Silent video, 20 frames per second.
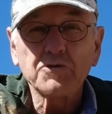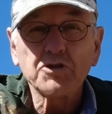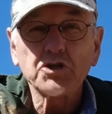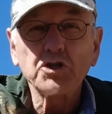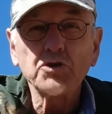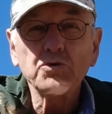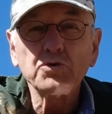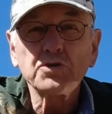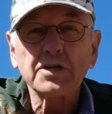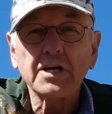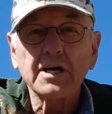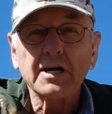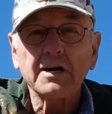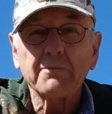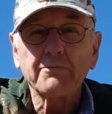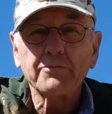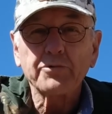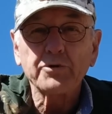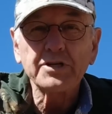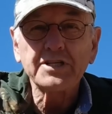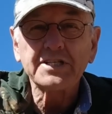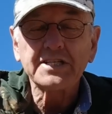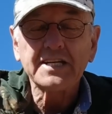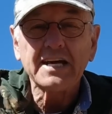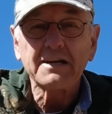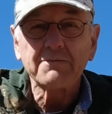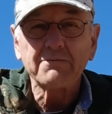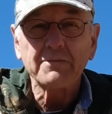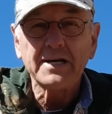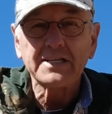choose a
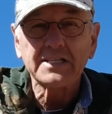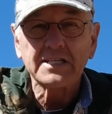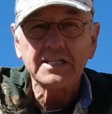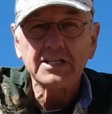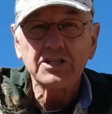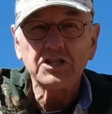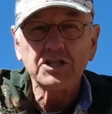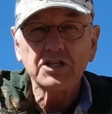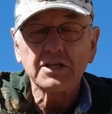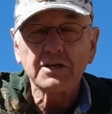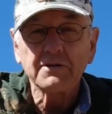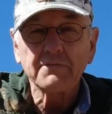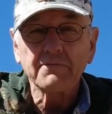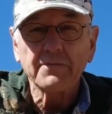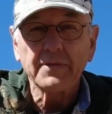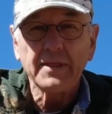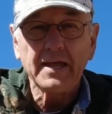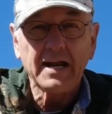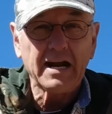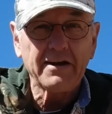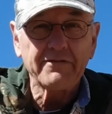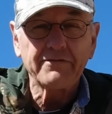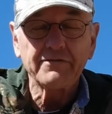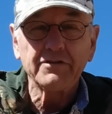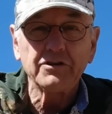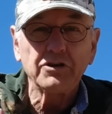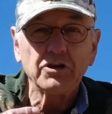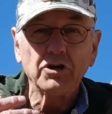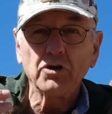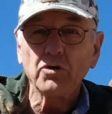preset message that
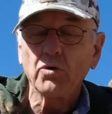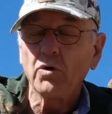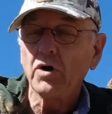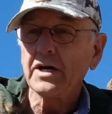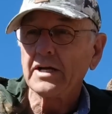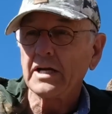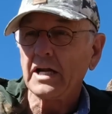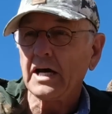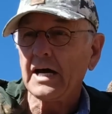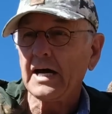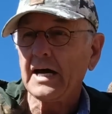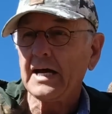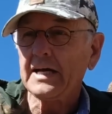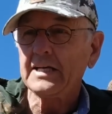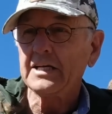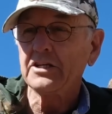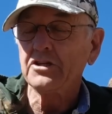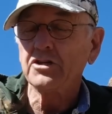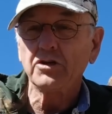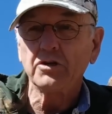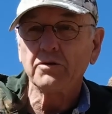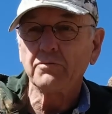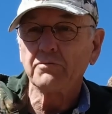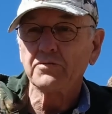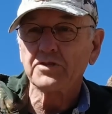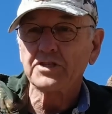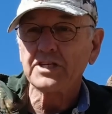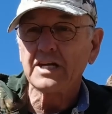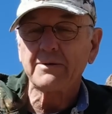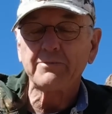you can go online and you
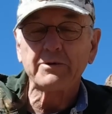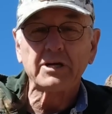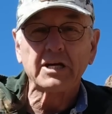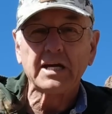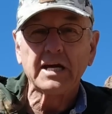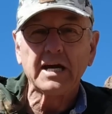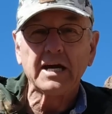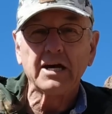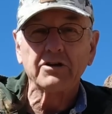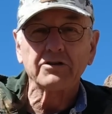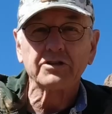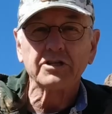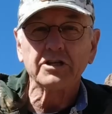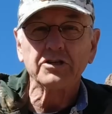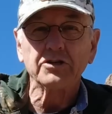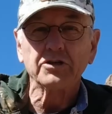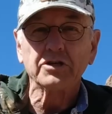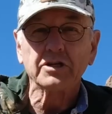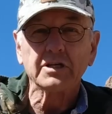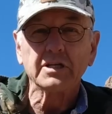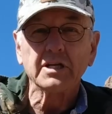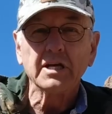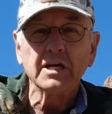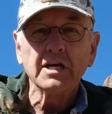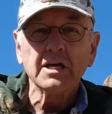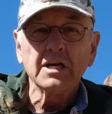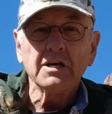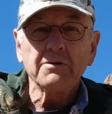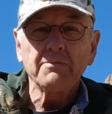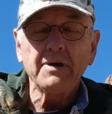can set up an account and you can
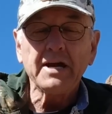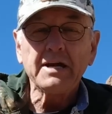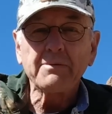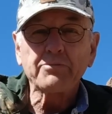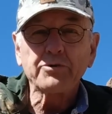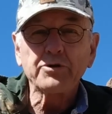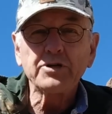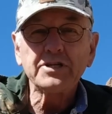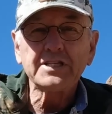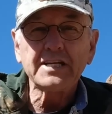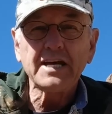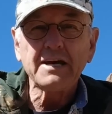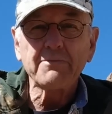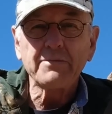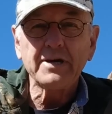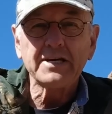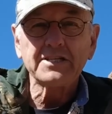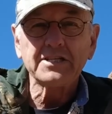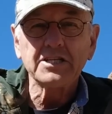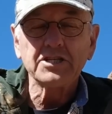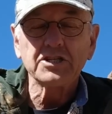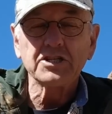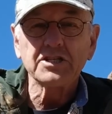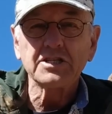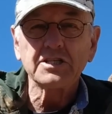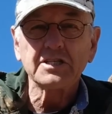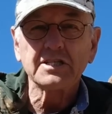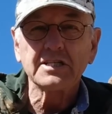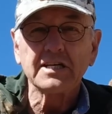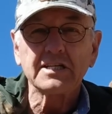make preset
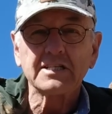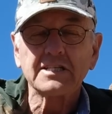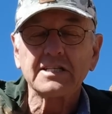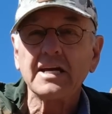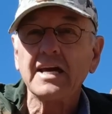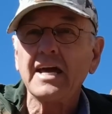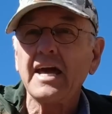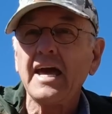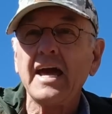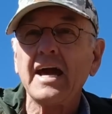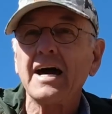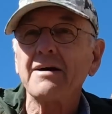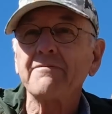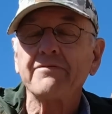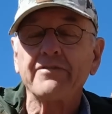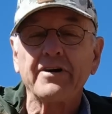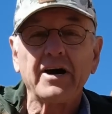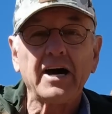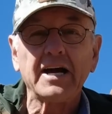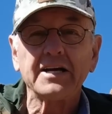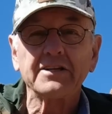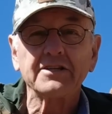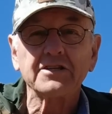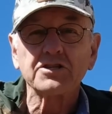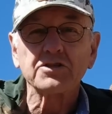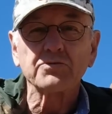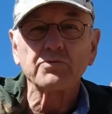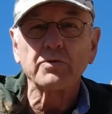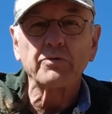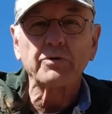messages that say, hey, I'm fine,
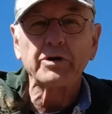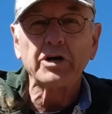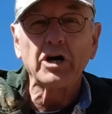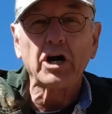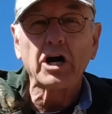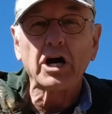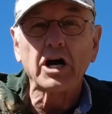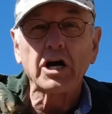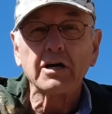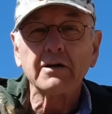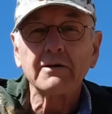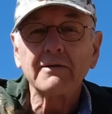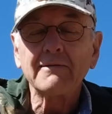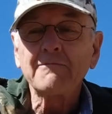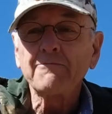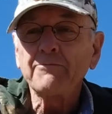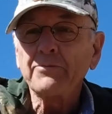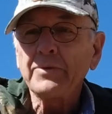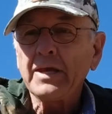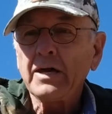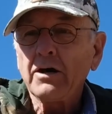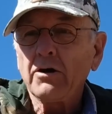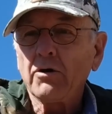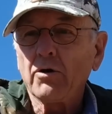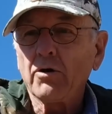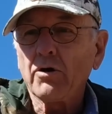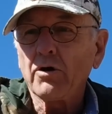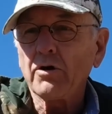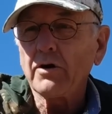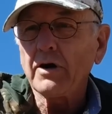this is where we are,
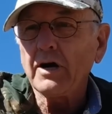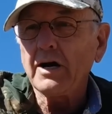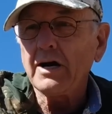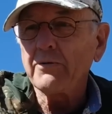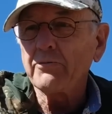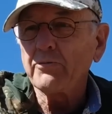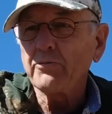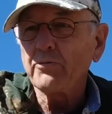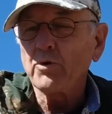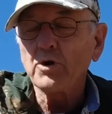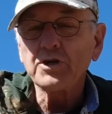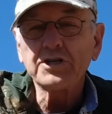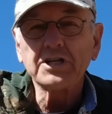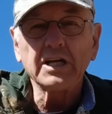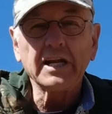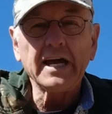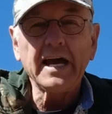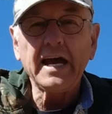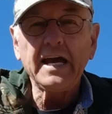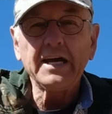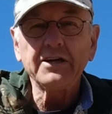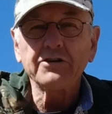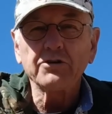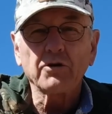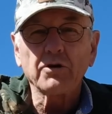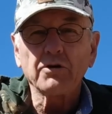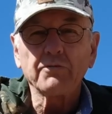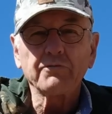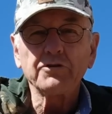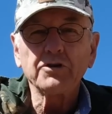or we're delayed,
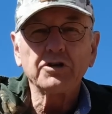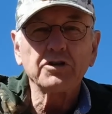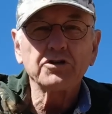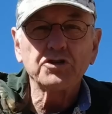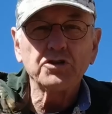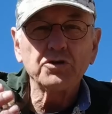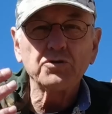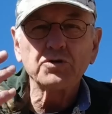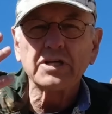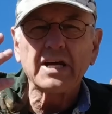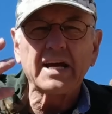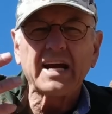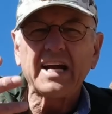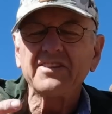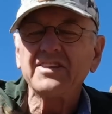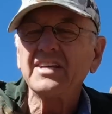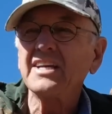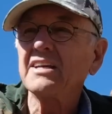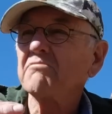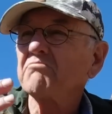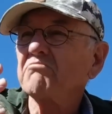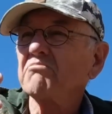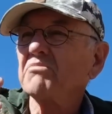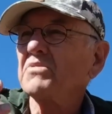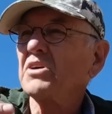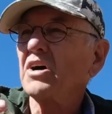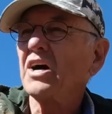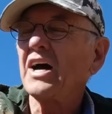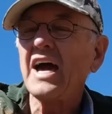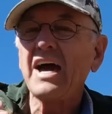or you can choose, like, I think
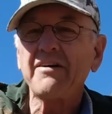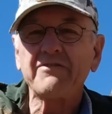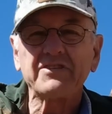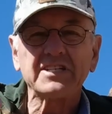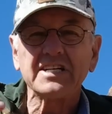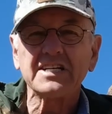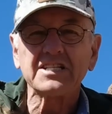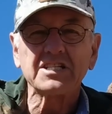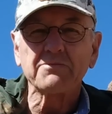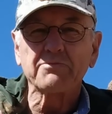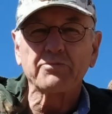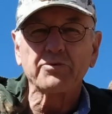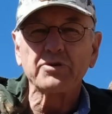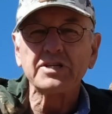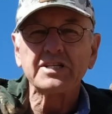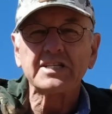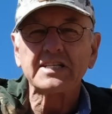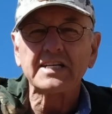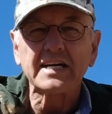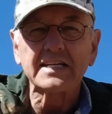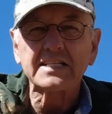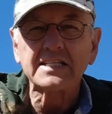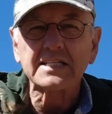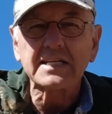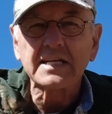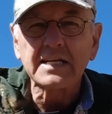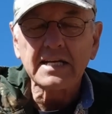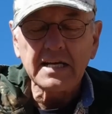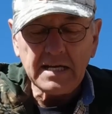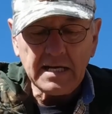half a dozen
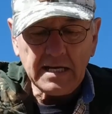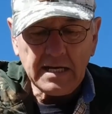presets.